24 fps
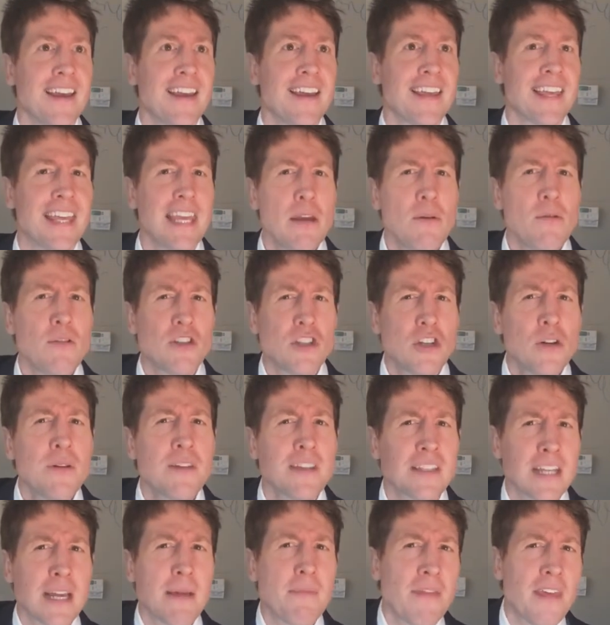He was doing
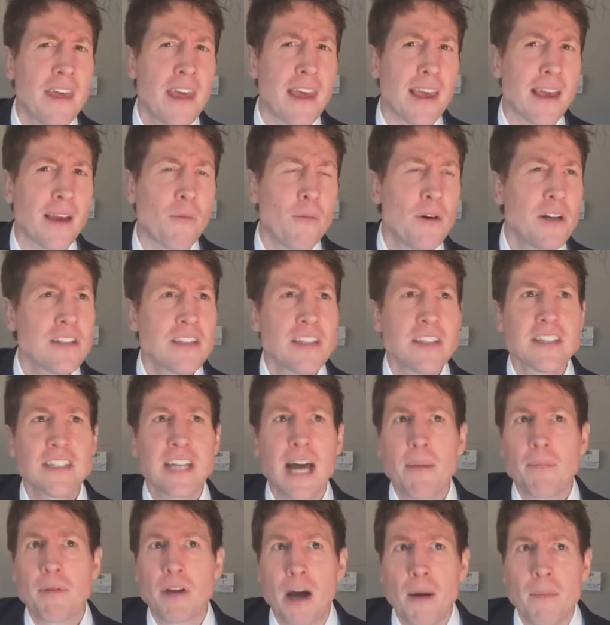the same thing. What's to
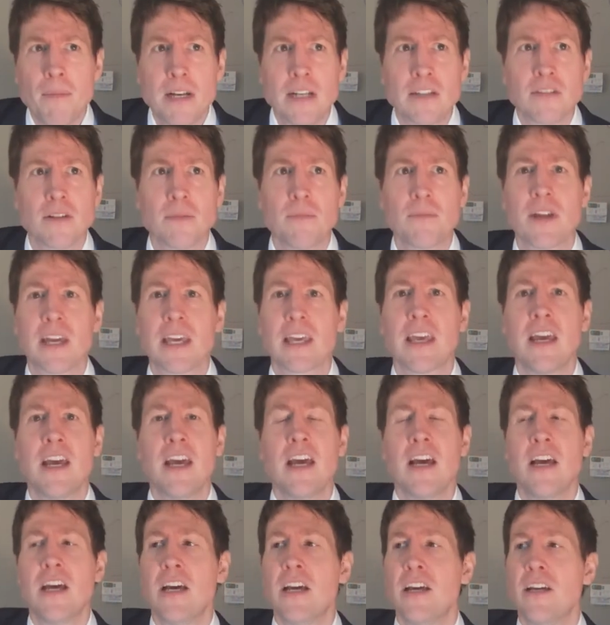stop companies from like,
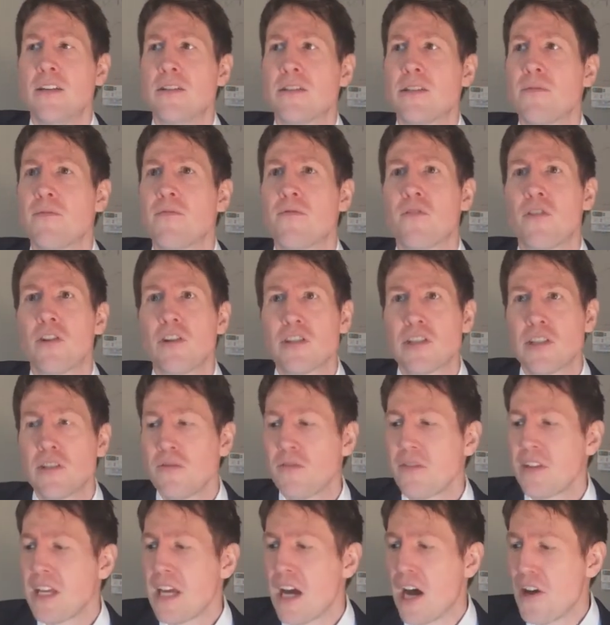
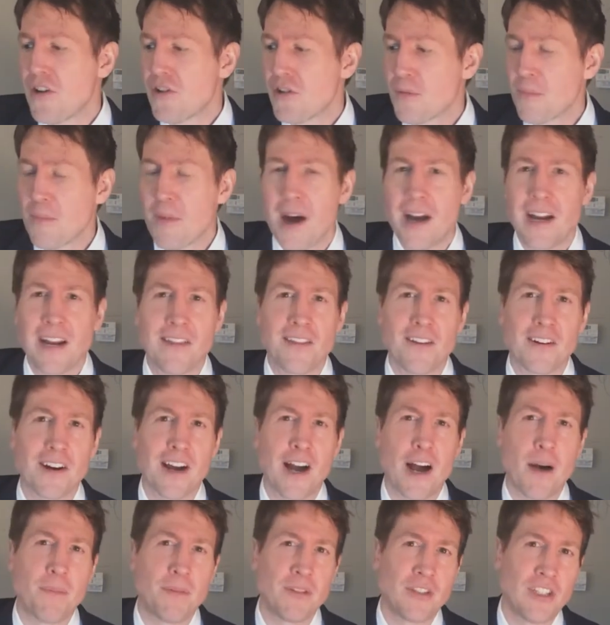subversively undermining their
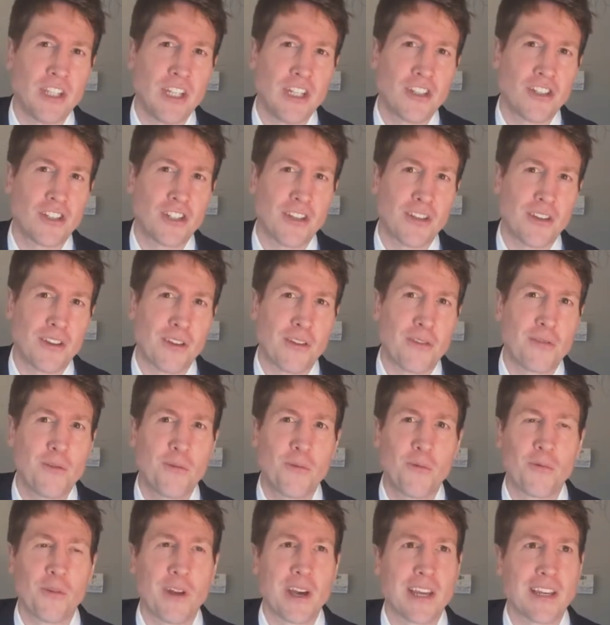competition
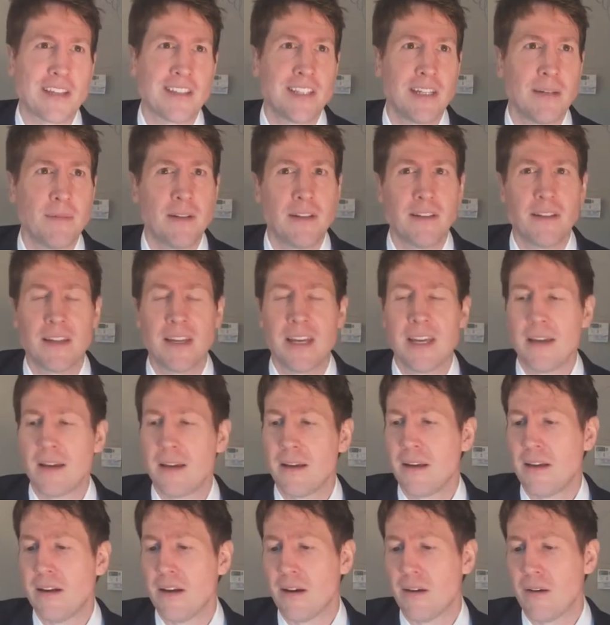through like seemingly,
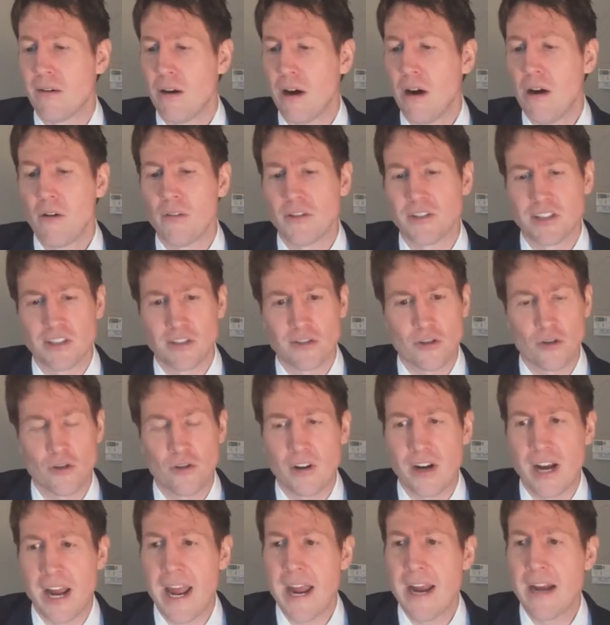you know, oh, let's just
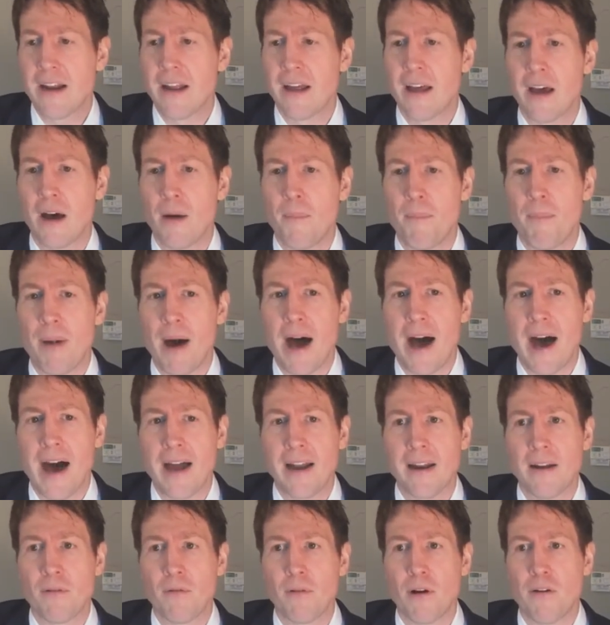create a
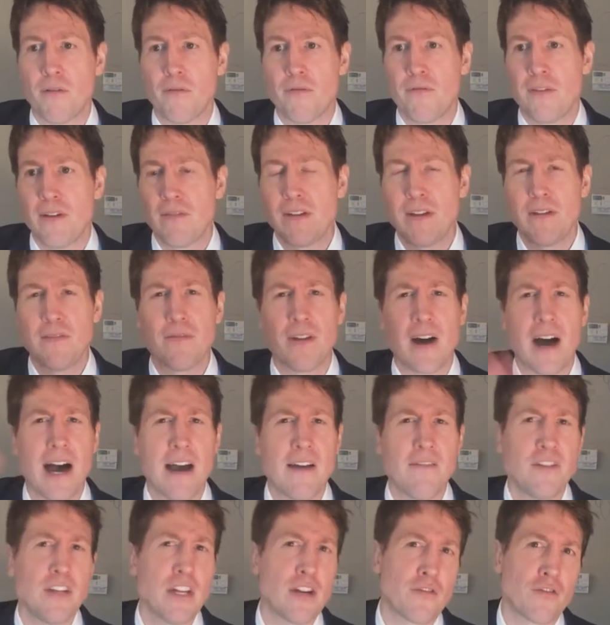bot of
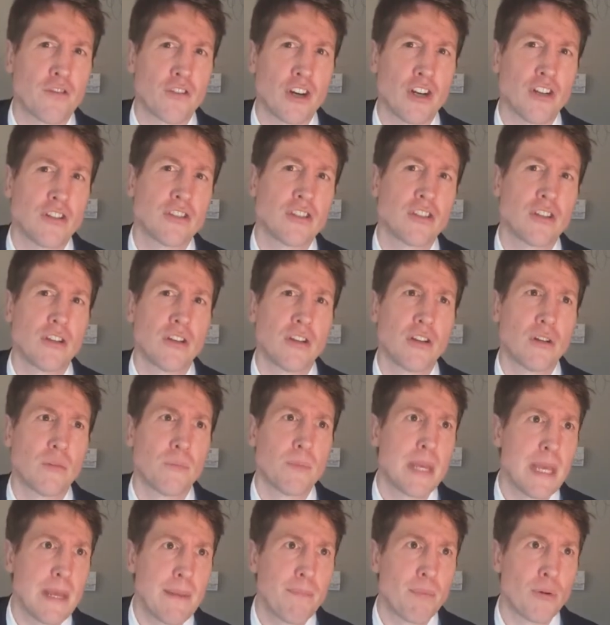55 different
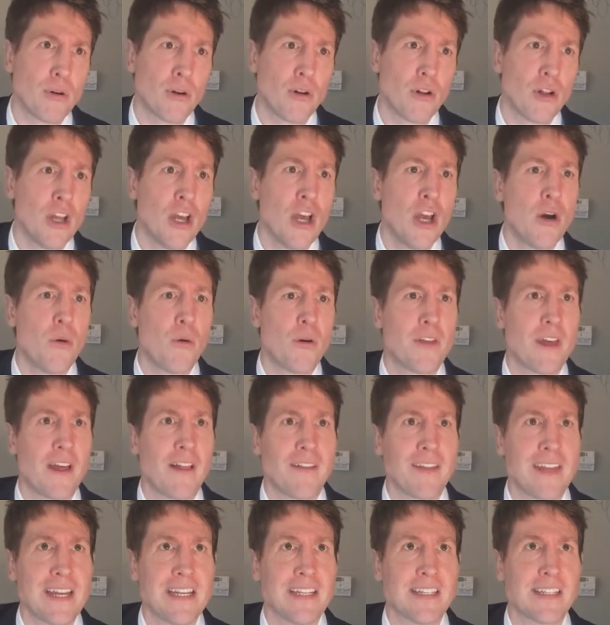people with
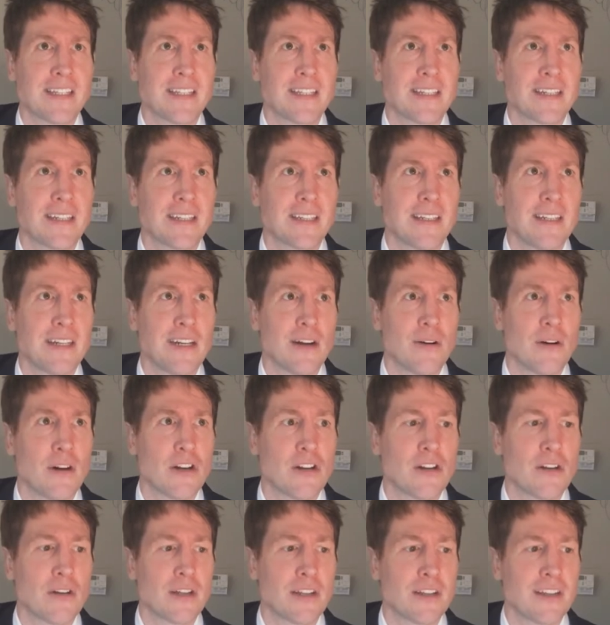at least, you know,
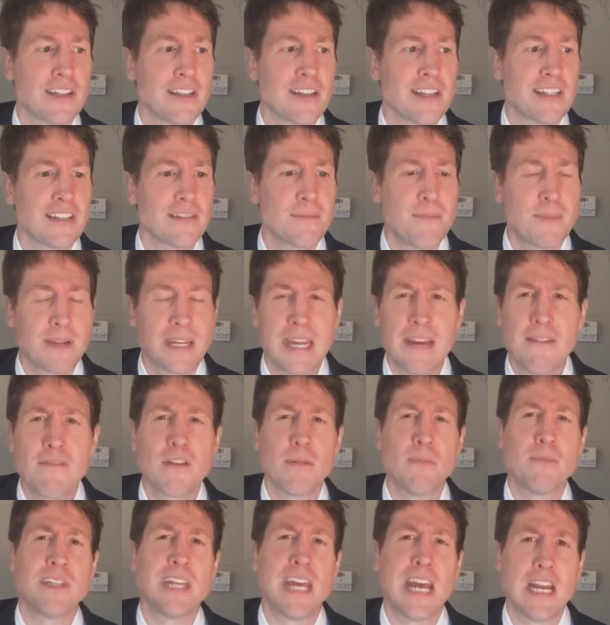let, us give
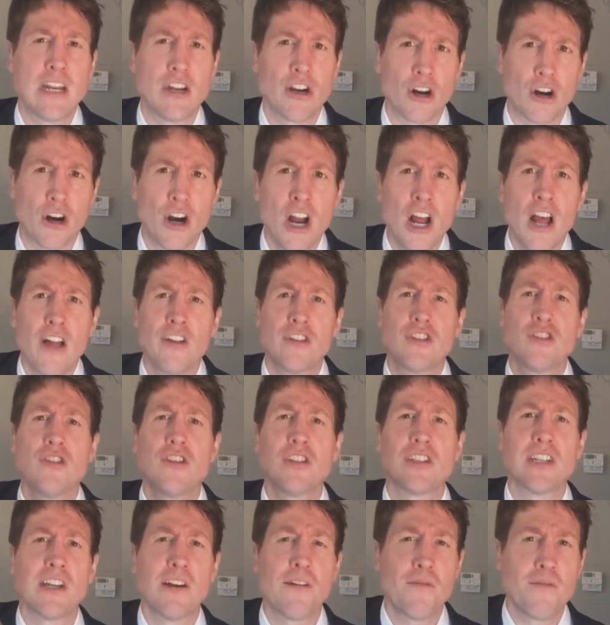them tenure. Let's do
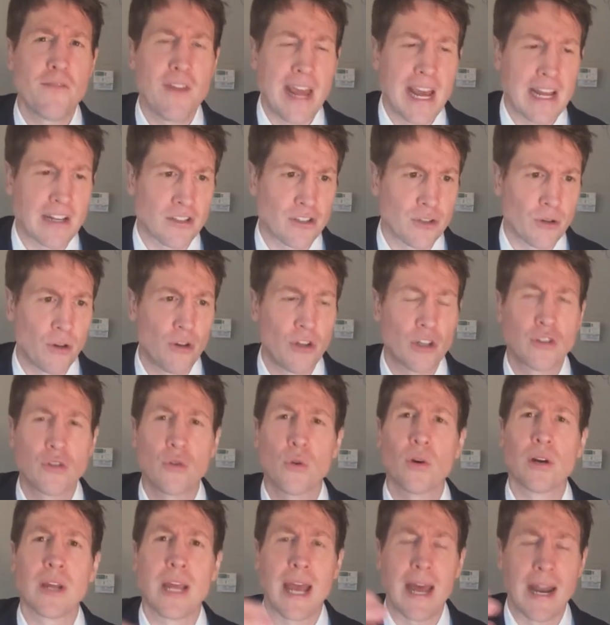this in advance so it looks
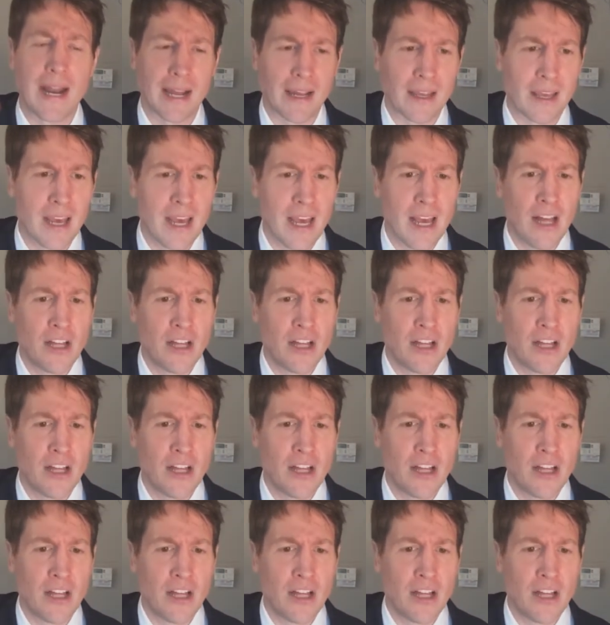organic.